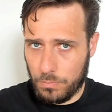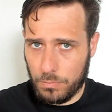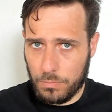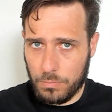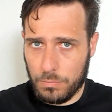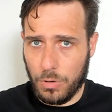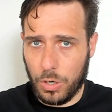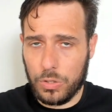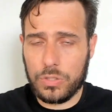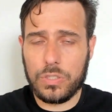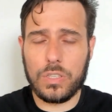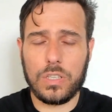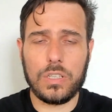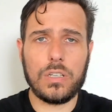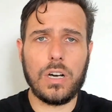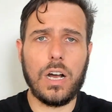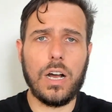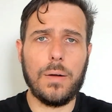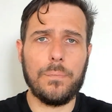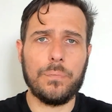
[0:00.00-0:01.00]
most of the
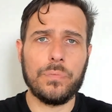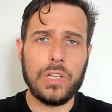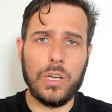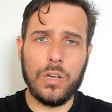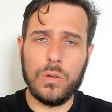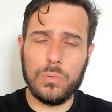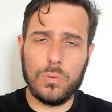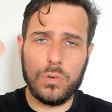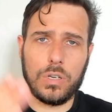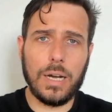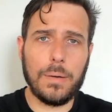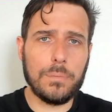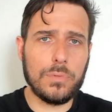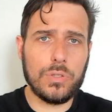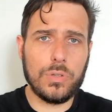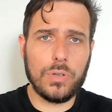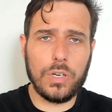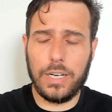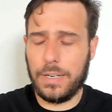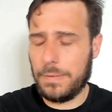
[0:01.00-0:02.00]
time, we'll come
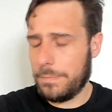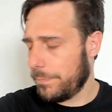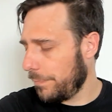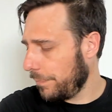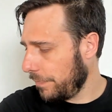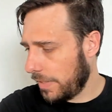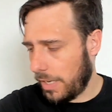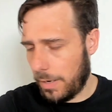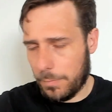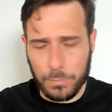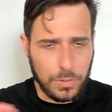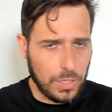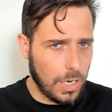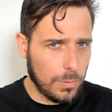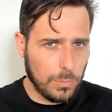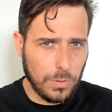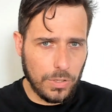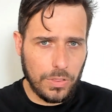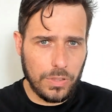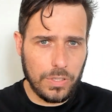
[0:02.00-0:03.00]
to a, I'm done
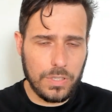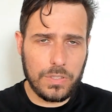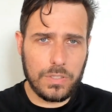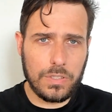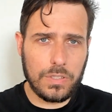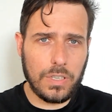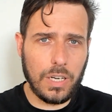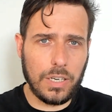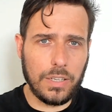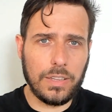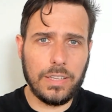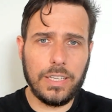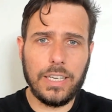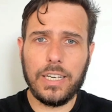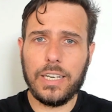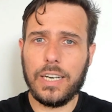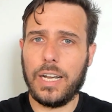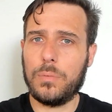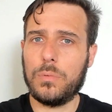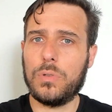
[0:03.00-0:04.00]
with this kind of
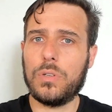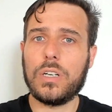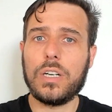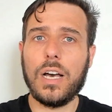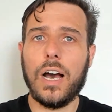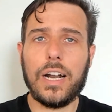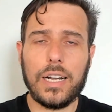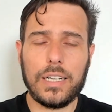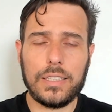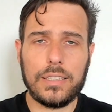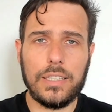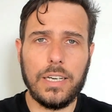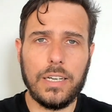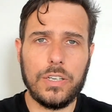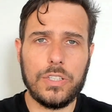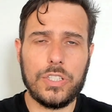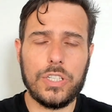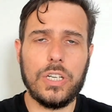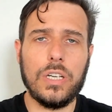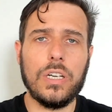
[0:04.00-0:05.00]
thing, and we'll cut out the
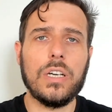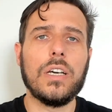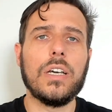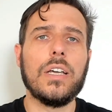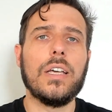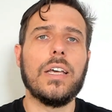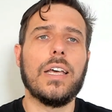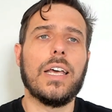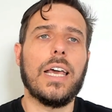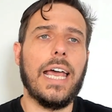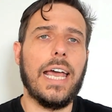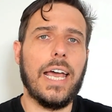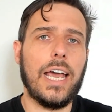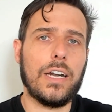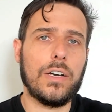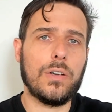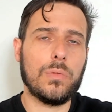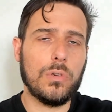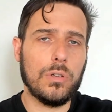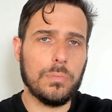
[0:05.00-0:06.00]
energy
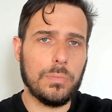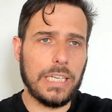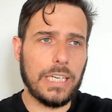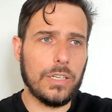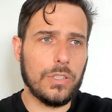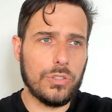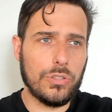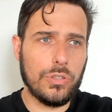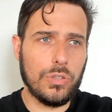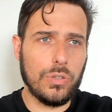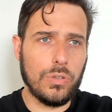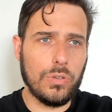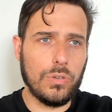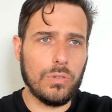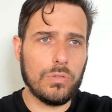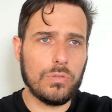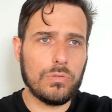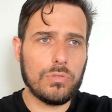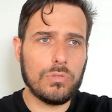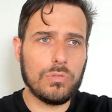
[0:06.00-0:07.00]
and we'll begin to
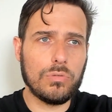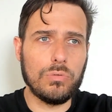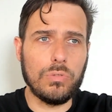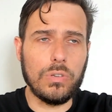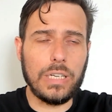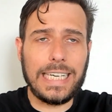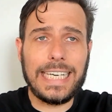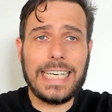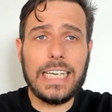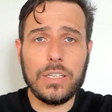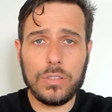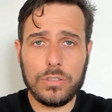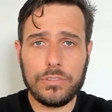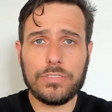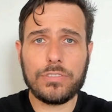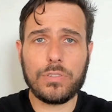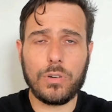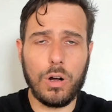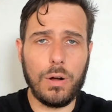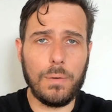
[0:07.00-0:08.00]
heal
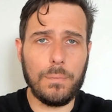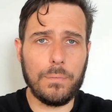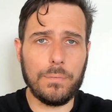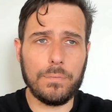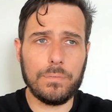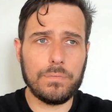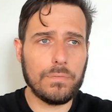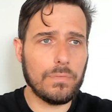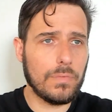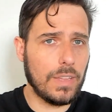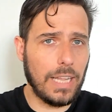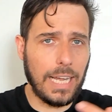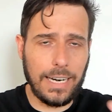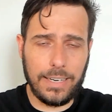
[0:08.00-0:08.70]
from that